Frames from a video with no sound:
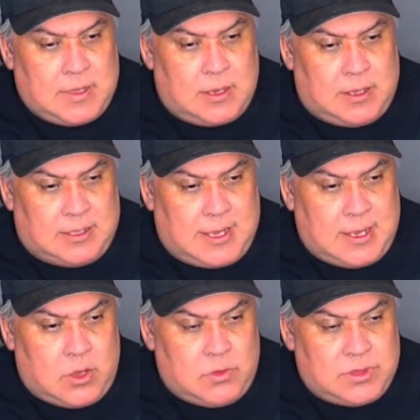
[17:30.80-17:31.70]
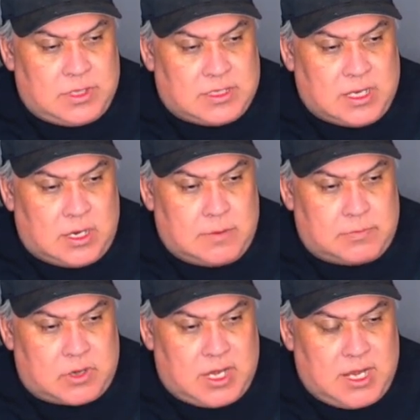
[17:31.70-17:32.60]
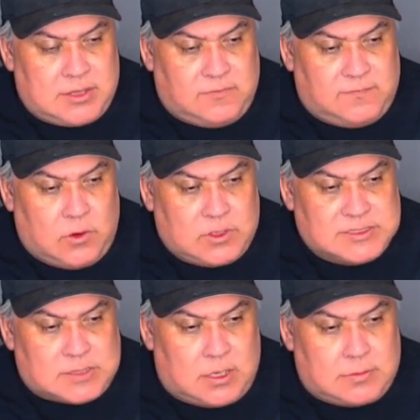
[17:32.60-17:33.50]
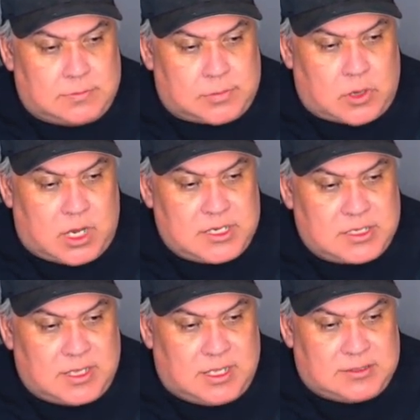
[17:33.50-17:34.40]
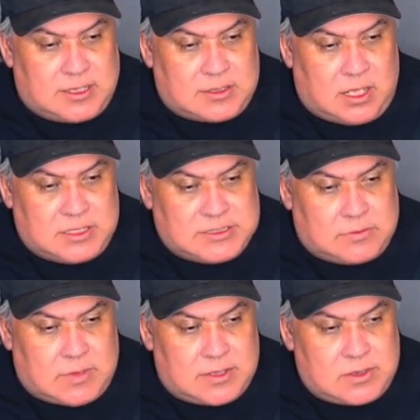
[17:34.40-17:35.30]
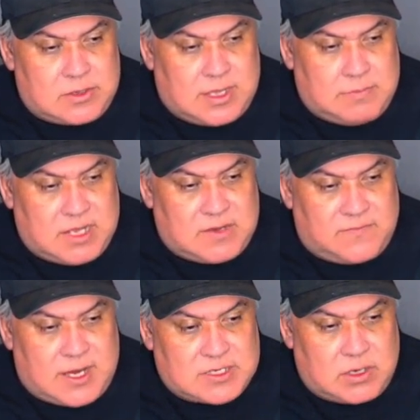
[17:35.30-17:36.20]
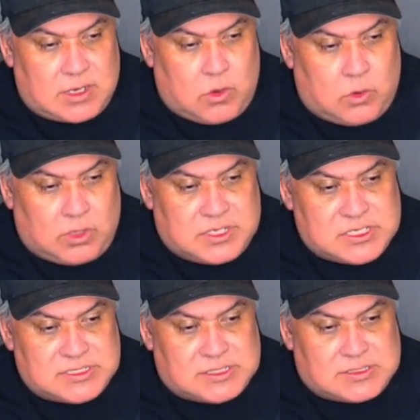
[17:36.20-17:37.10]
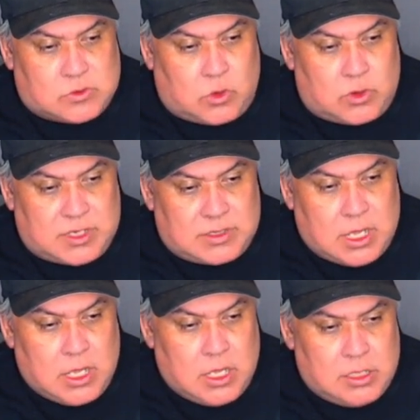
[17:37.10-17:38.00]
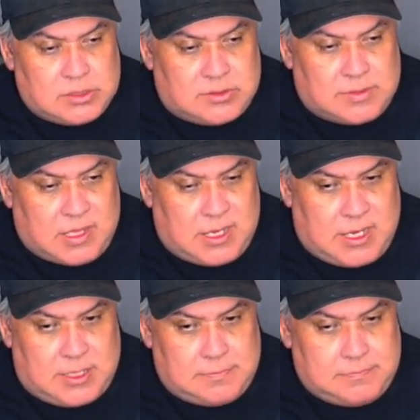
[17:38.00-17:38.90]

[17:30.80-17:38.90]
allow the young brand to focus on product and technology rather than manufacturing or logistics according to the plan.